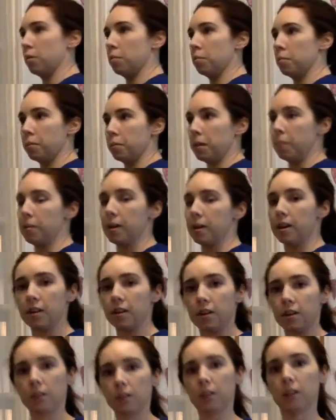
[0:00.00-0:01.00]
Maybe
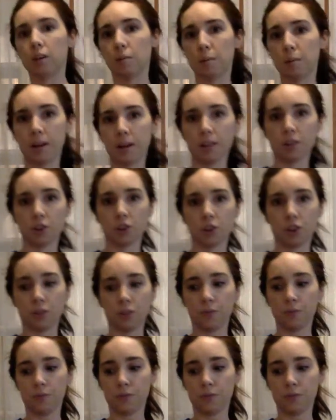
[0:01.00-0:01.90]
another little pinch.